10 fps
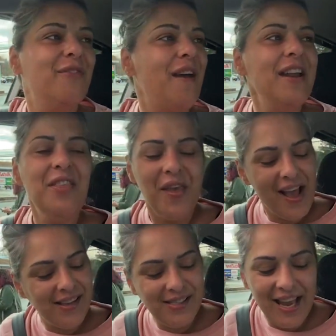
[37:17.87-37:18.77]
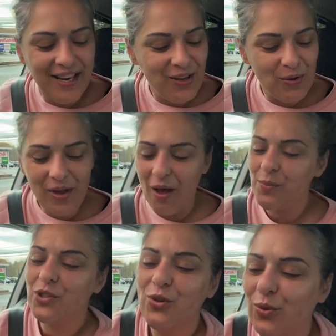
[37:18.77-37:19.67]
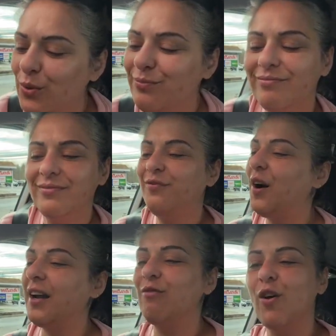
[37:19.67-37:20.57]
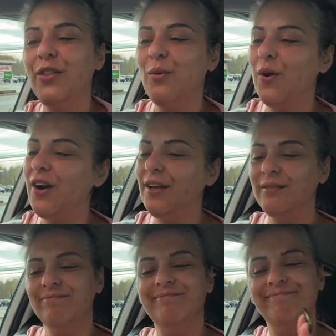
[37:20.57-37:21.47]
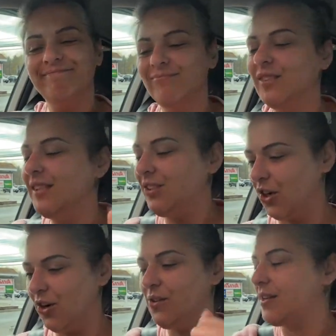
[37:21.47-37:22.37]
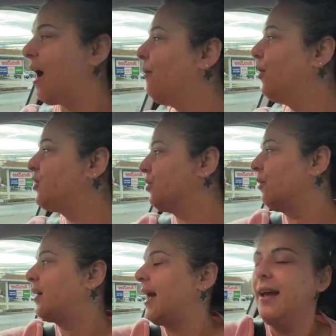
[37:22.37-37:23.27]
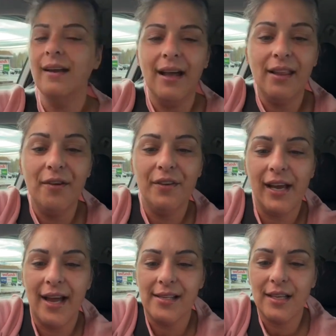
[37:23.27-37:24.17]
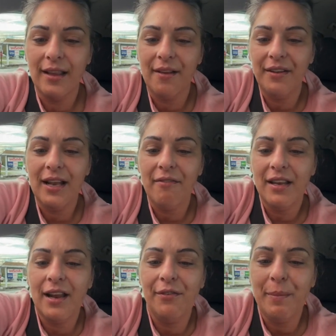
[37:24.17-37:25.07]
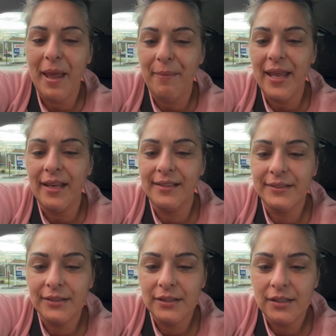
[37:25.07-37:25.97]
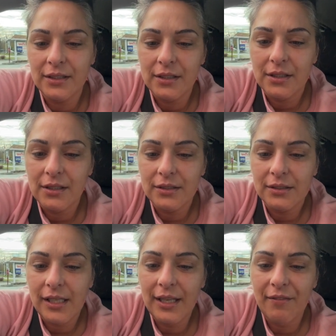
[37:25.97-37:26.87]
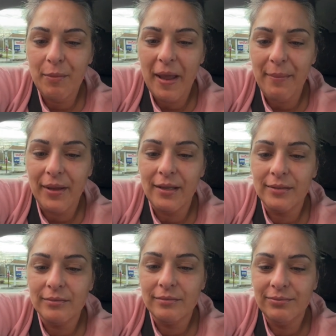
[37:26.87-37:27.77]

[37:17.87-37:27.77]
If anything I say to you helps you fucking run the world, girls, I'm with you, okay? I love you guys. I love you, love you, love you, papy. I love you, papy.